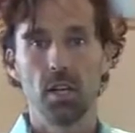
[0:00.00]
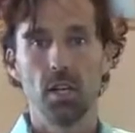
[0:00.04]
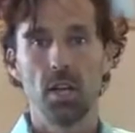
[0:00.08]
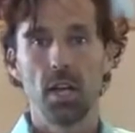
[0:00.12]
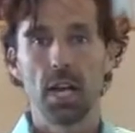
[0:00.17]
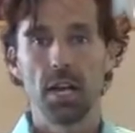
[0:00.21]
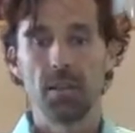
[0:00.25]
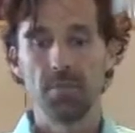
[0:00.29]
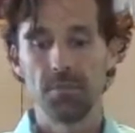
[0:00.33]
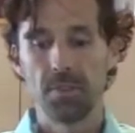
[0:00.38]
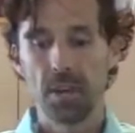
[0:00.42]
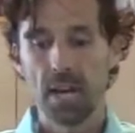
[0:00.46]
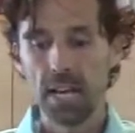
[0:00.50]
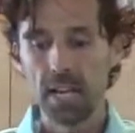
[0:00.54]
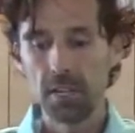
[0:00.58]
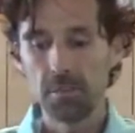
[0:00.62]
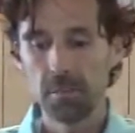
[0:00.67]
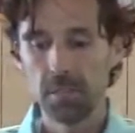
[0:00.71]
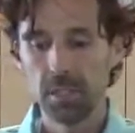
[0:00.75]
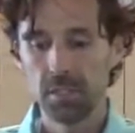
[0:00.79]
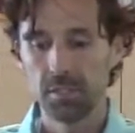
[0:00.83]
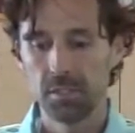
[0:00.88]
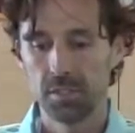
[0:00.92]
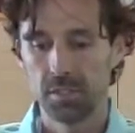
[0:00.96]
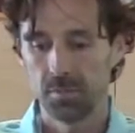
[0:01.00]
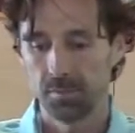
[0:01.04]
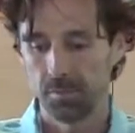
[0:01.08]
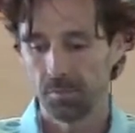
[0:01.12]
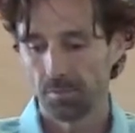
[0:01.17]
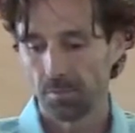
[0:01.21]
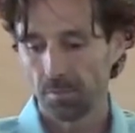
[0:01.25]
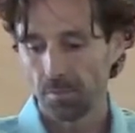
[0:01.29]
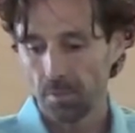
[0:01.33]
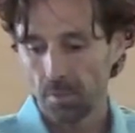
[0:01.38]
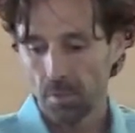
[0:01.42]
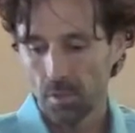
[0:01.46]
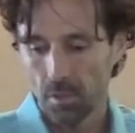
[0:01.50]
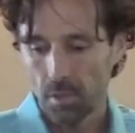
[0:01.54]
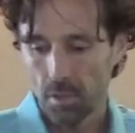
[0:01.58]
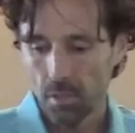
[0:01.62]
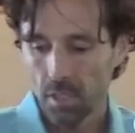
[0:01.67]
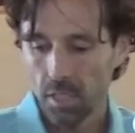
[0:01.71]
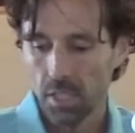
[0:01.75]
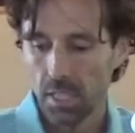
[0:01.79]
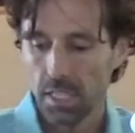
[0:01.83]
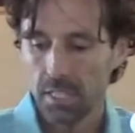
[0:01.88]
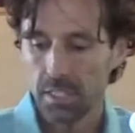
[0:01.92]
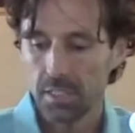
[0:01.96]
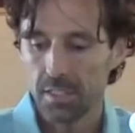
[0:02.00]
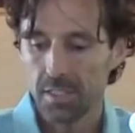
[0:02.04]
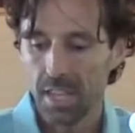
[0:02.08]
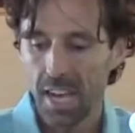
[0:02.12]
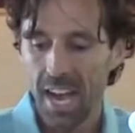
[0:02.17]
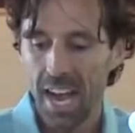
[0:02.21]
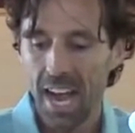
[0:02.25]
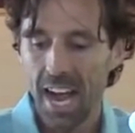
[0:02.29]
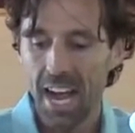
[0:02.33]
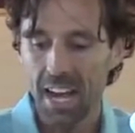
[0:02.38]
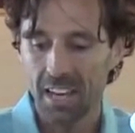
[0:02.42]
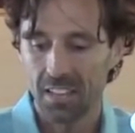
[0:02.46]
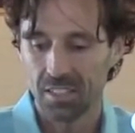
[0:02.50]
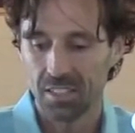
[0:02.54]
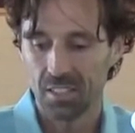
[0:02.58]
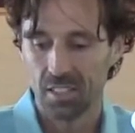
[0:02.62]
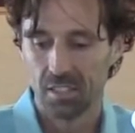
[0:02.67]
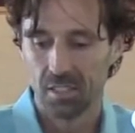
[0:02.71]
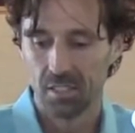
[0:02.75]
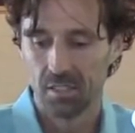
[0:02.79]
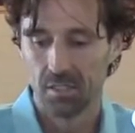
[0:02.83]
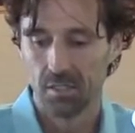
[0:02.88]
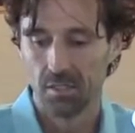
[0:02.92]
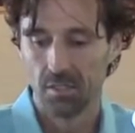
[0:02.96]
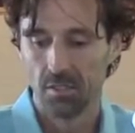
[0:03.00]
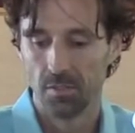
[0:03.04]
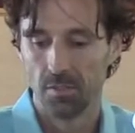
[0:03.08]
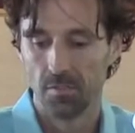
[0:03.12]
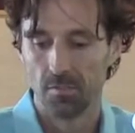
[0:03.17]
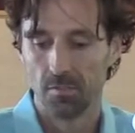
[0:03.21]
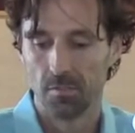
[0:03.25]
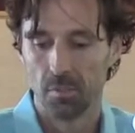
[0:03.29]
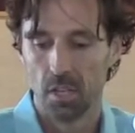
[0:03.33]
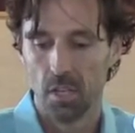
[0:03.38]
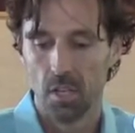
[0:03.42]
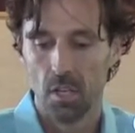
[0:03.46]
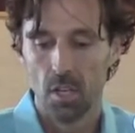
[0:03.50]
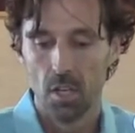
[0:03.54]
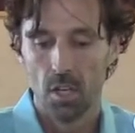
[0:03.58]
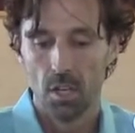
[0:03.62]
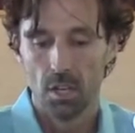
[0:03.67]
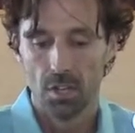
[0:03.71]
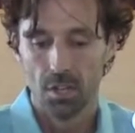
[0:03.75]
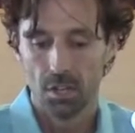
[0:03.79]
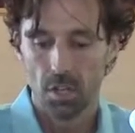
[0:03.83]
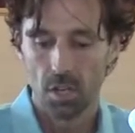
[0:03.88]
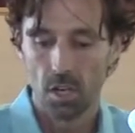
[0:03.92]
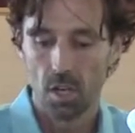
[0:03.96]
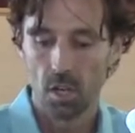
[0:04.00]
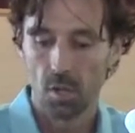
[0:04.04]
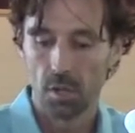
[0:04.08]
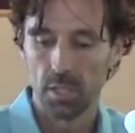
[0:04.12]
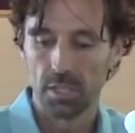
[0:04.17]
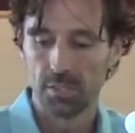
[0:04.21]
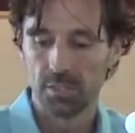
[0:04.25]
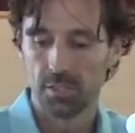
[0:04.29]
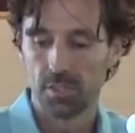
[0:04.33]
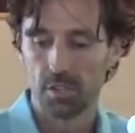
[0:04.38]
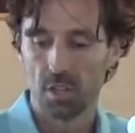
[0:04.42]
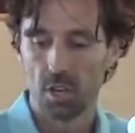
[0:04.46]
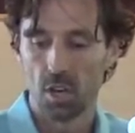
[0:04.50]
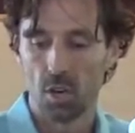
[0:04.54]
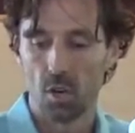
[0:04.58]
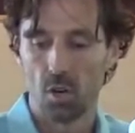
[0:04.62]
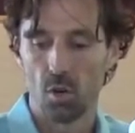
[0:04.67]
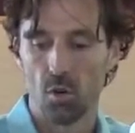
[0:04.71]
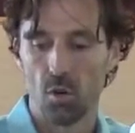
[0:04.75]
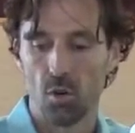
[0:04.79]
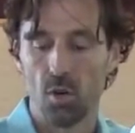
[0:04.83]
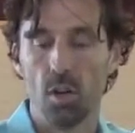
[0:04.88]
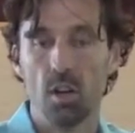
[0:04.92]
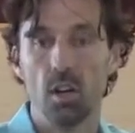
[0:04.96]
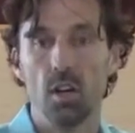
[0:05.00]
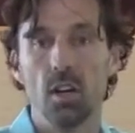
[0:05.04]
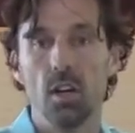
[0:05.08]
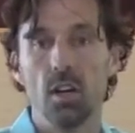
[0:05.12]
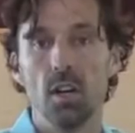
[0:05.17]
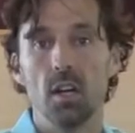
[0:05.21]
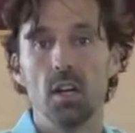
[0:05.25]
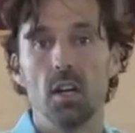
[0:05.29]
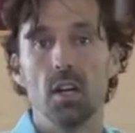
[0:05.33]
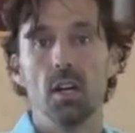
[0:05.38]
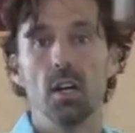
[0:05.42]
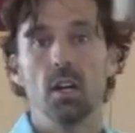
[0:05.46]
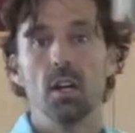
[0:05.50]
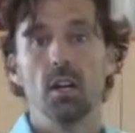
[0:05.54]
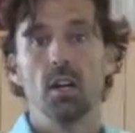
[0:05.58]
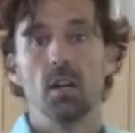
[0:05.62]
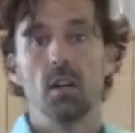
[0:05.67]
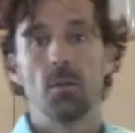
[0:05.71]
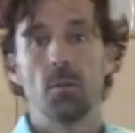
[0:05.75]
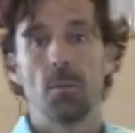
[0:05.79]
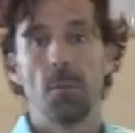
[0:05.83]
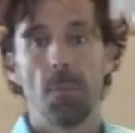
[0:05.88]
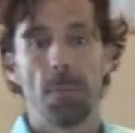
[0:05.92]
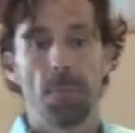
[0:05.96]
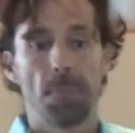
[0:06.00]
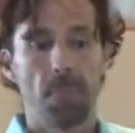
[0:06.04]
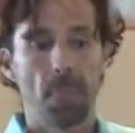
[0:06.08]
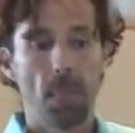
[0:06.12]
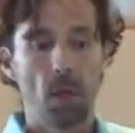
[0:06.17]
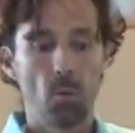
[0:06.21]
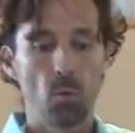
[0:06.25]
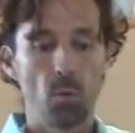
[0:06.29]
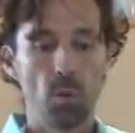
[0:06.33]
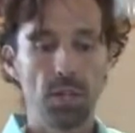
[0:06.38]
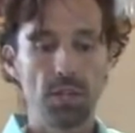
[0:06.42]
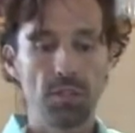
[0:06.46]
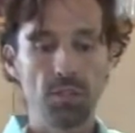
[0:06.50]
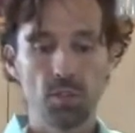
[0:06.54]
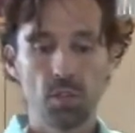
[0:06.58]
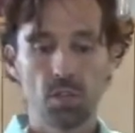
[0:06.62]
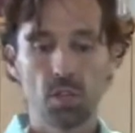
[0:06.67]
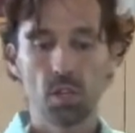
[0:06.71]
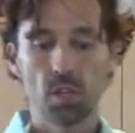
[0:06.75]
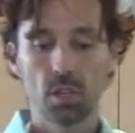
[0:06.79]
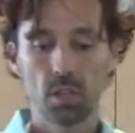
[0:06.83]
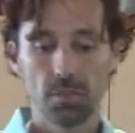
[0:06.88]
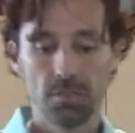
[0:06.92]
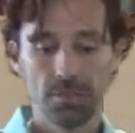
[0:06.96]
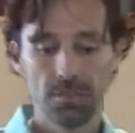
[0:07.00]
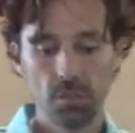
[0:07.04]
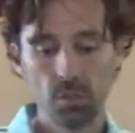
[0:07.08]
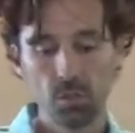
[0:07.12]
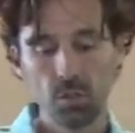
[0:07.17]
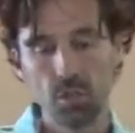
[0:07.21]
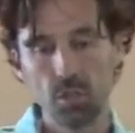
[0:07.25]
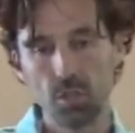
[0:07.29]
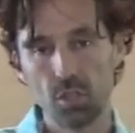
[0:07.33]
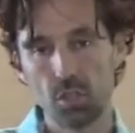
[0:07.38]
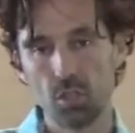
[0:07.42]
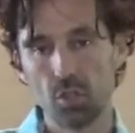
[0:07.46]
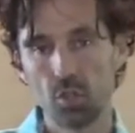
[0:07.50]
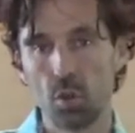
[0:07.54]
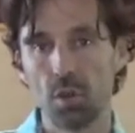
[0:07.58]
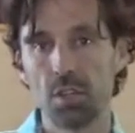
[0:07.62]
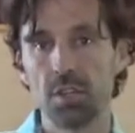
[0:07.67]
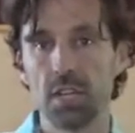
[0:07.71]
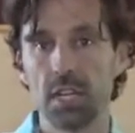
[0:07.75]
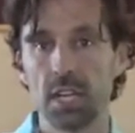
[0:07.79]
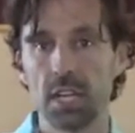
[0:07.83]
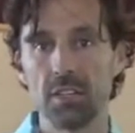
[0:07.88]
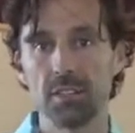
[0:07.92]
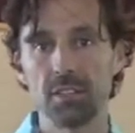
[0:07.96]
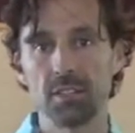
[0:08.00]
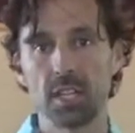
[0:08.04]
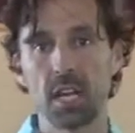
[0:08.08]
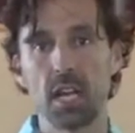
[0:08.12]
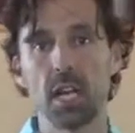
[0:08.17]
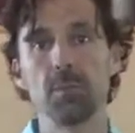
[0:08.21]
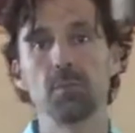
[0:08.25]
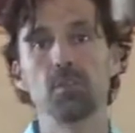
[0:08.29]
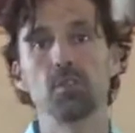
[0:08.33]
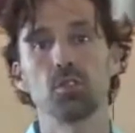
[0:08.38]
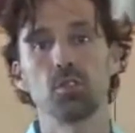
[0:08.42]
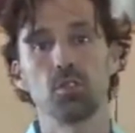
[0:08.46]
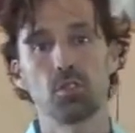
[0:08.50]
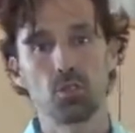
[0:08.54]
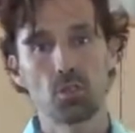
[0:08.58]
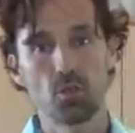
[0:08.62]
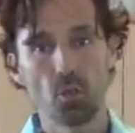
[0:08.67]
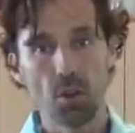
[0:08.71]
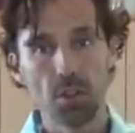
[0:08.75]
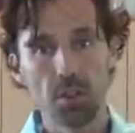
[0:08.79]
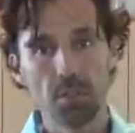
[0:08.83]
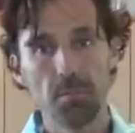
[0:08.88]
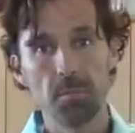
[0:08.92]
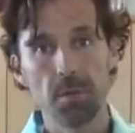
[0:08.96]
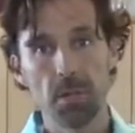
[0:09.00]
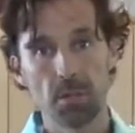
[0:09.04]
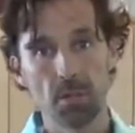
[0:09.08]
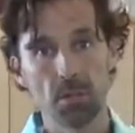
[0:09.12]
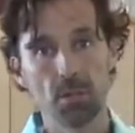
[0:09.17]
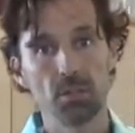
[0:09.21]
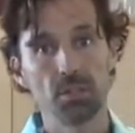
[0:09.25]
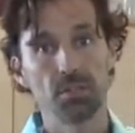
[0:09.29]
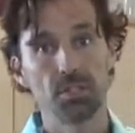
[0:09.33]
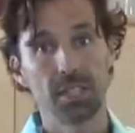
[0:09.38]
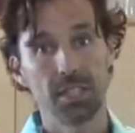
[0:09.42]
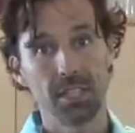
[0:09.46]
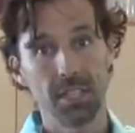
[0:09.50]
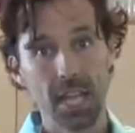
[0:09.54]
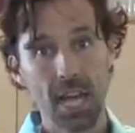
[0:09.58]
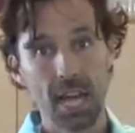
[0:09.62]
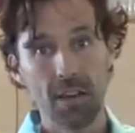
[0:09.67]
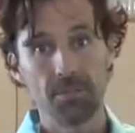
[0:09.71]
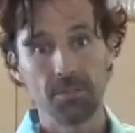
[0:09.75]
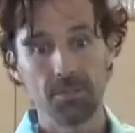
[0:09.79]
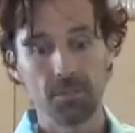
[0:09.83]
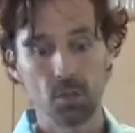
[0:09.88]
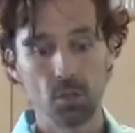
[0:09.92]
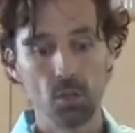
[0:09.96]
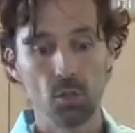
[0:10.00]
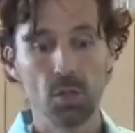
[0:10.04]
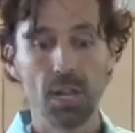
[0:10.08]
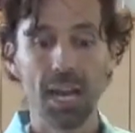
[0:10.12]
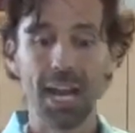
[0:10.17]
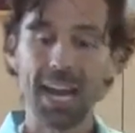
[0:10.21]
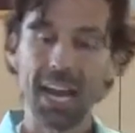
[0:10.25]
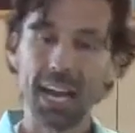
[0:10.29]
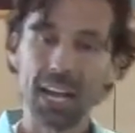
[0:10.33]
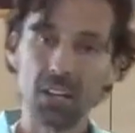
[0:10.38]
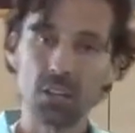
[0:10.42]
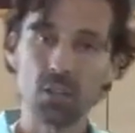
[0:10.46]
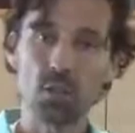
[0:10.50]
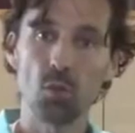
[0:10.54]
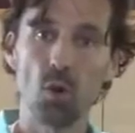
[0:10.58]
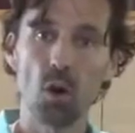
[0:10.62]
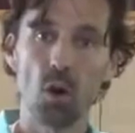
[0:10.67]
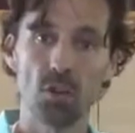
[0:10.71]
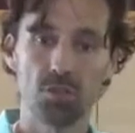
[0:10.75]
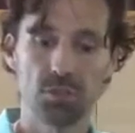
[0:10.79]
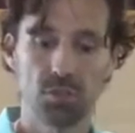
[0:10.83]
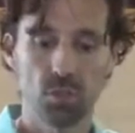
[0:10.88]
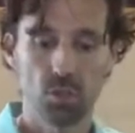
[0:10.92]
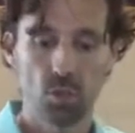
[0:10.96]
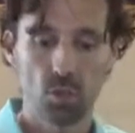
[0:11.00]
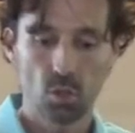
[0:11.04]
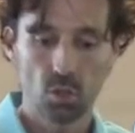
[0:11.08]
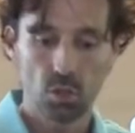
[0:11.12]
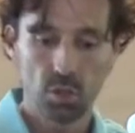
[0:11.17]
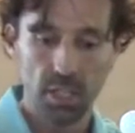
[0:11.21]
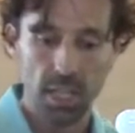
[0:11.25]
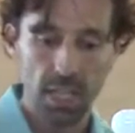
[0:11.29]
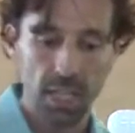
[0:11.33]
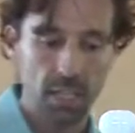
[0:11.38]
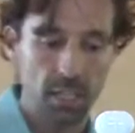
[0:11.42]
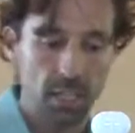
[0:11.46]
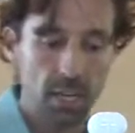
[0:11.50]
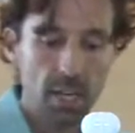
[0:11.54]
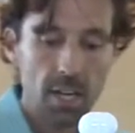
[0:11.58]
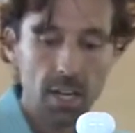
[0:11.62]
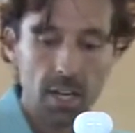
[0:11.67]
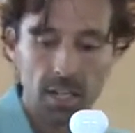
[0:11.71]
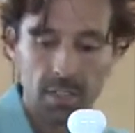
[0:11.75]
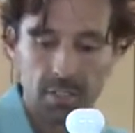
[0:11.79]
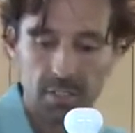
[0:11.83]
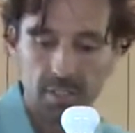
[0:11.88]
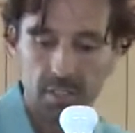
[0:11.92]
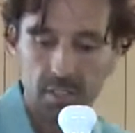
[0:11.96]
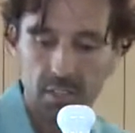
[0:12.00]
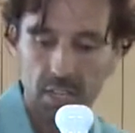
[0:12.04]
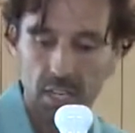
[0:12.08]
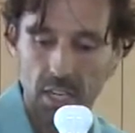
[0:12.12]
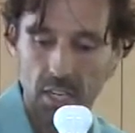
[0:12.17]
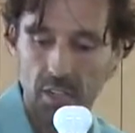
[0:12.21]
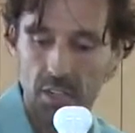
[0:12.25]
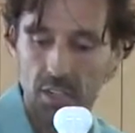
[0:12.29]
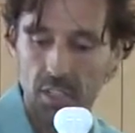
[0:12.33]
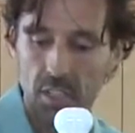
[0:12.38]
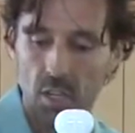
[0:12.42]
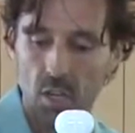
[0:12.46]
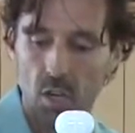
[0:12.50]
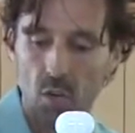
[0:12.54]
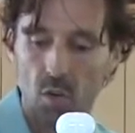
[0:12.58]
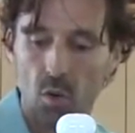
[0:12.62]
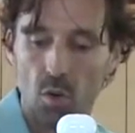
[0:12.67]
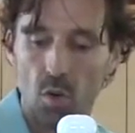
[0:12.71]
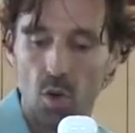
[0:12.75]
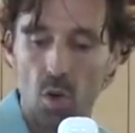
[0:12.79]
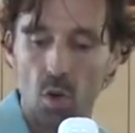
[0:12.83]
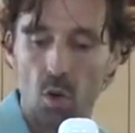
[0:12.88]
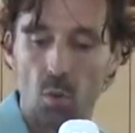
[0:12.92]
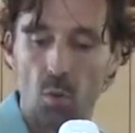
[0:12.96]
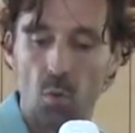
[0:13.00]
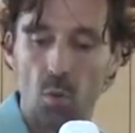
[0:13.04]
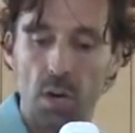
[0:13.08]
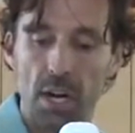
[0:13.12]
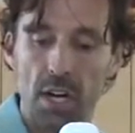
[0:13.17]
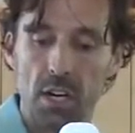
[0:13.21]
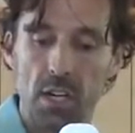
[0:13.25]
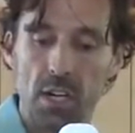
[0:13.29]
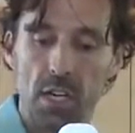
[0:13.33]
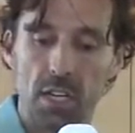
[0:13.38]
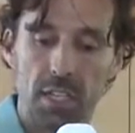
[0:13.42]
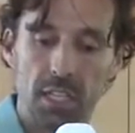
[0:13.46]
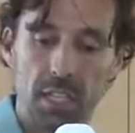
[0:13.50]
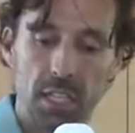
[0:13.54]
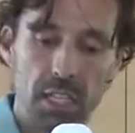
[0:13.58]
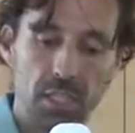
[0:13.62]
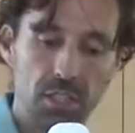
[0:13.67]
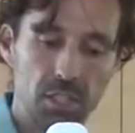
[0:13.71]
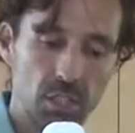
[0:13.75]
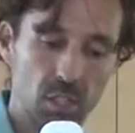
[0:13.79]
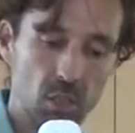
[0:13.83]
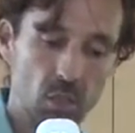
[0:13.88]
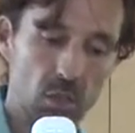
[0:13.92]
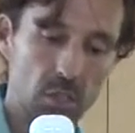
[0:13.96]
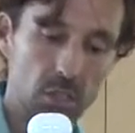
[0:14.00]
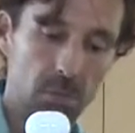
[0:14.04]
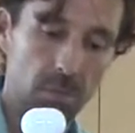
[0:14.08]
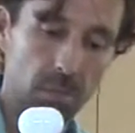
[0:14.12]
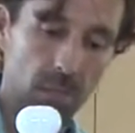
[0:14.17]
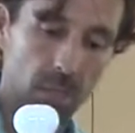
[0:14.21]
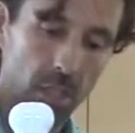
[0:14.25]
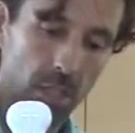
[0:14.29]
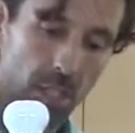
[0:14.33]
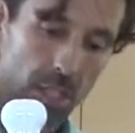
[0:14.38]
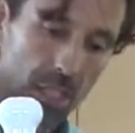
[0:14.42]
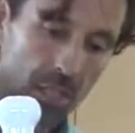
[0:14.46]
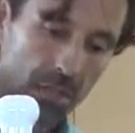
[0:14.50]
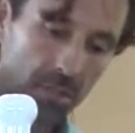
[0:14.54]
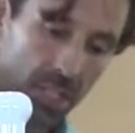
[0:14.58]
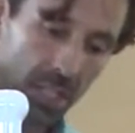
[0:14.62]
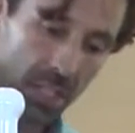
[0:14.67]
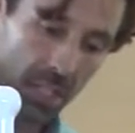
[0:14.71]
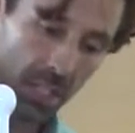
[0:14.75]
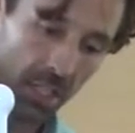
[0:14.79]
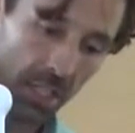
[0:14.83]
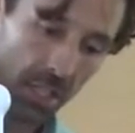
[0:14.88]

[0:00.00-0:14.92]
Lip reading: and vitamins intact, you know, and so when you cook the food, you destroy the enzymes, you destroy the minerals in that food, and you also create a scenario where, again, you're going to be leaving